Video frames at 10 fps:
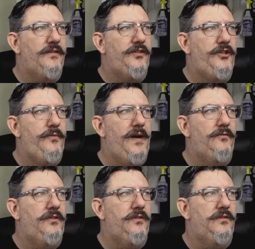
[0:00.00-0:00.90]
2
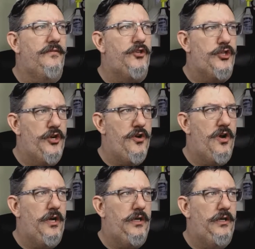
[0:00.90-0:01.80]
ounces of
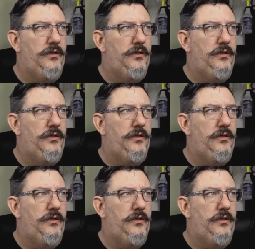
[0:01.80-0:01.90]
Chinook